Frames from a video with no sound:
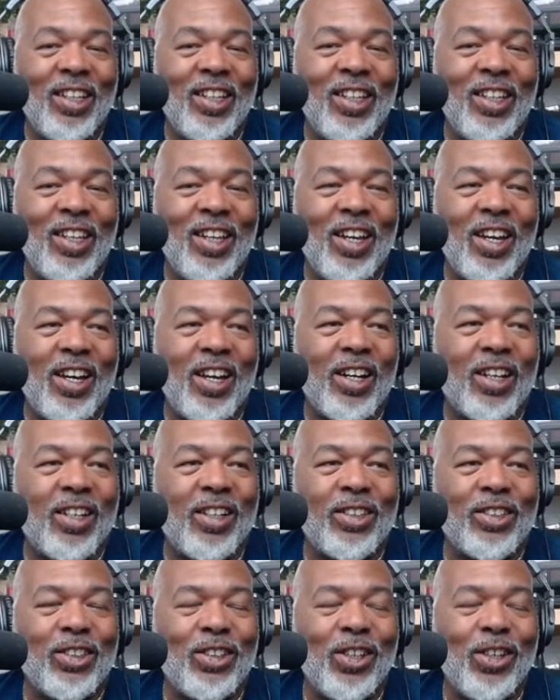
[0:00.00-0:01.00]
Yeah,
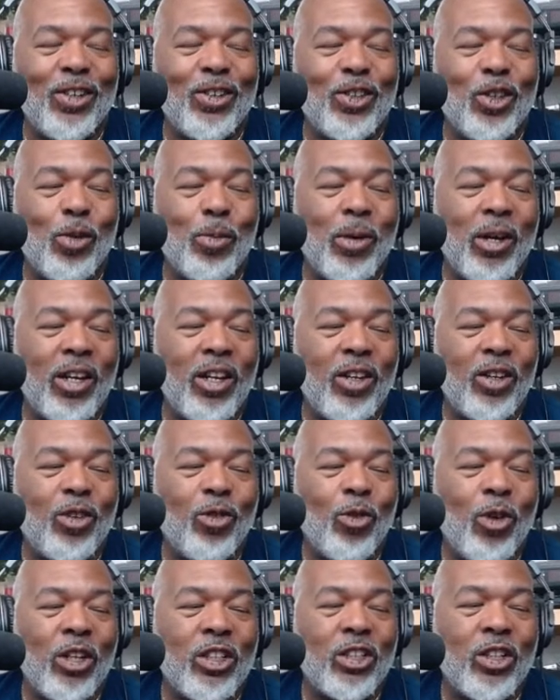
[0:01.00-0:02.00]
because, nobody on the
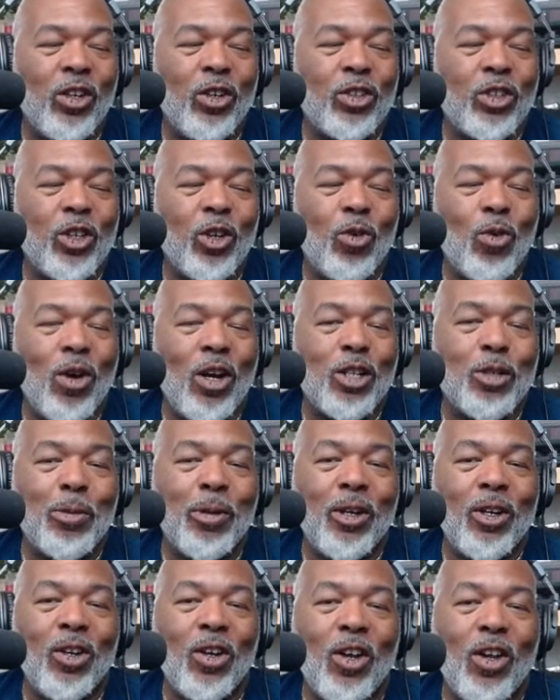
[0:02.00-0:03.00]
West Coast could watch me
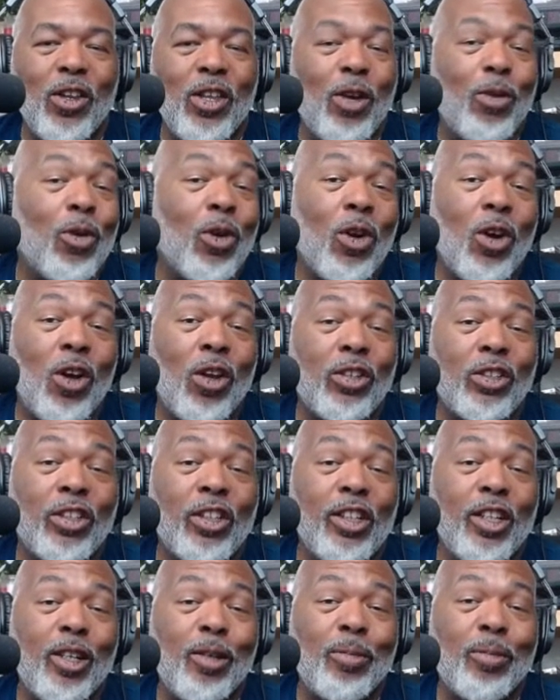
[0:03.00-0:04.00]
at all. They were all
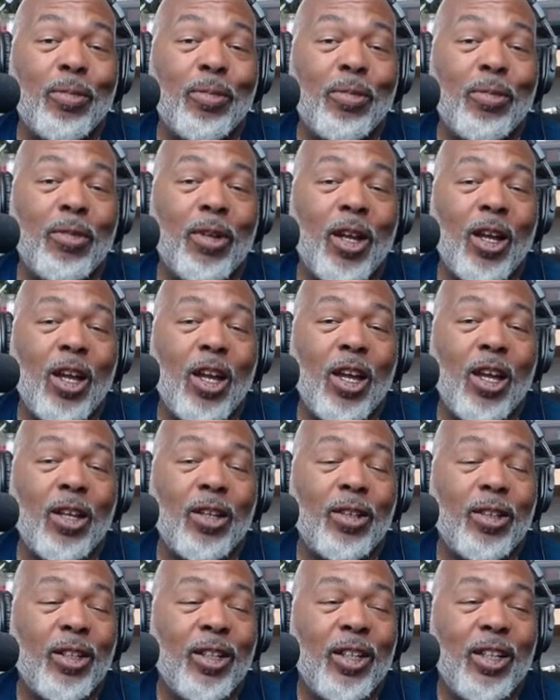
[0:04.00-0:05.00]
asleep.
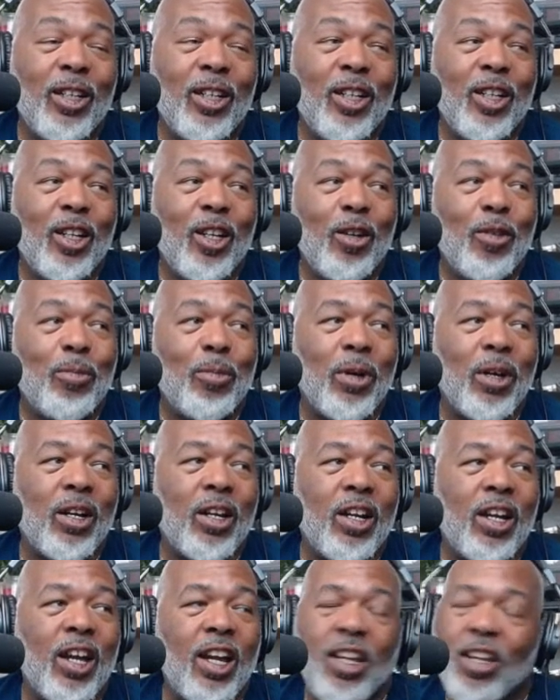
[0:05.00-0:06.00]
But
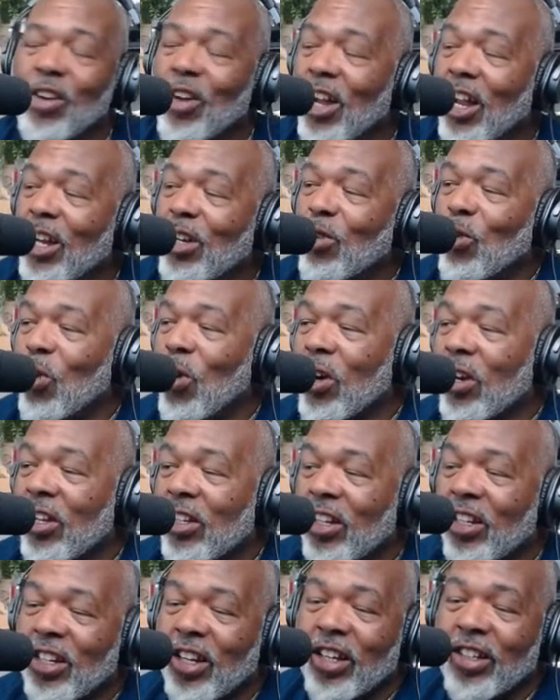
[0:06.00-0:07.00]
I had to work in
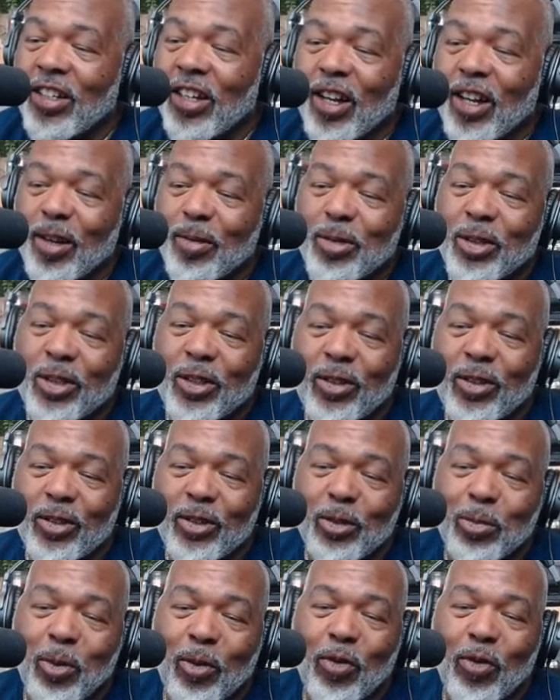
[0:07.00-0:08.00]
the daytime, so it was
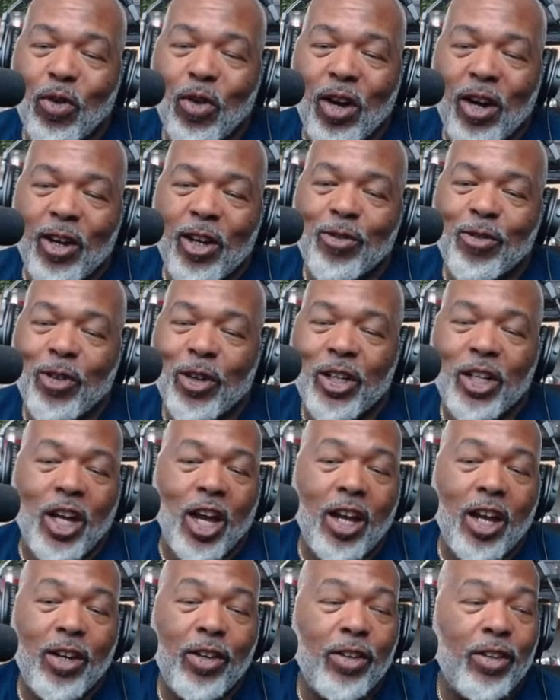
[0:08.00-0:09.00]
before I
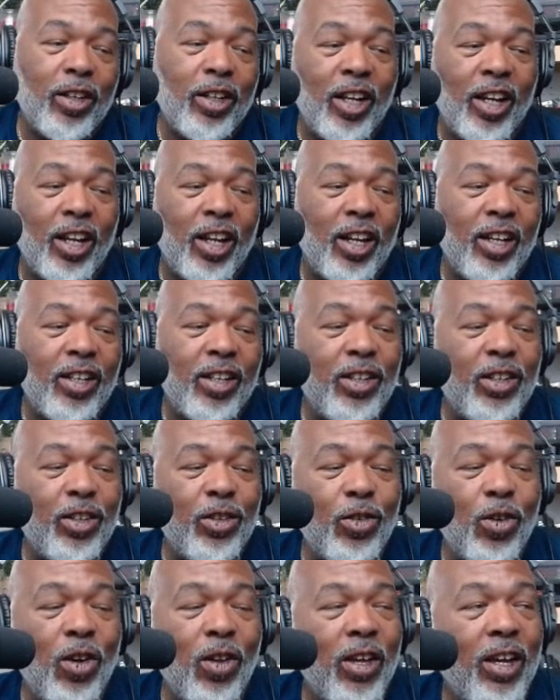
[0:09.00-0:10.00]
retired. I had to
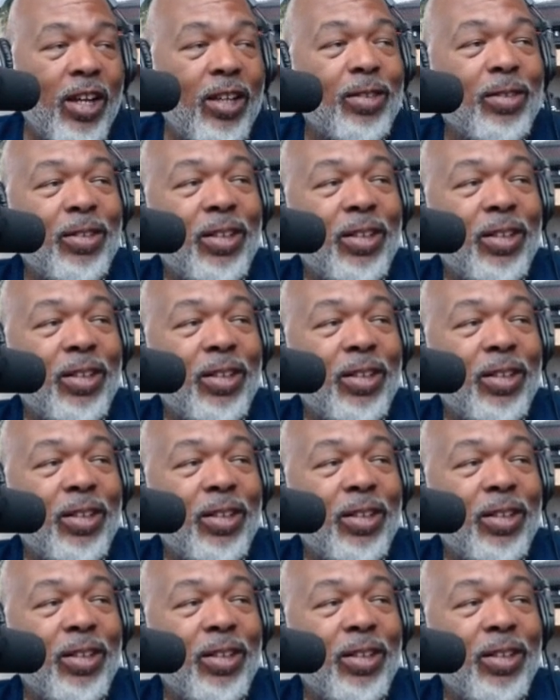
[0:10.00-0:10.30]
do all that.